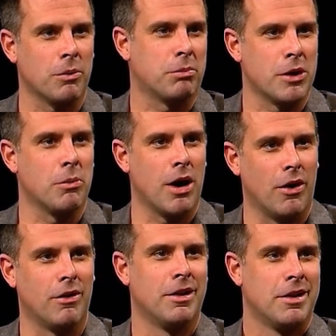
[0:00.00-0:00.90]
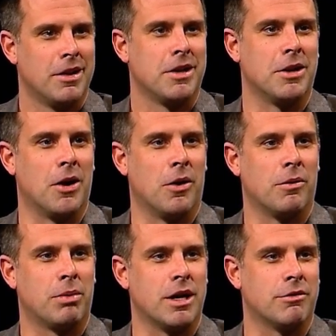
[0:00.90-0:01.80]
Pretty yeah. well, you know, yeah.
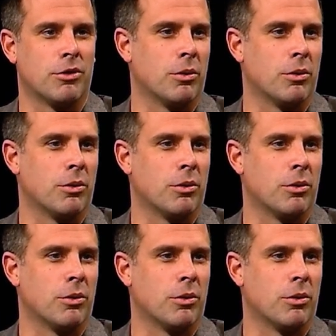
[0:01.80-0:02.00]
playing for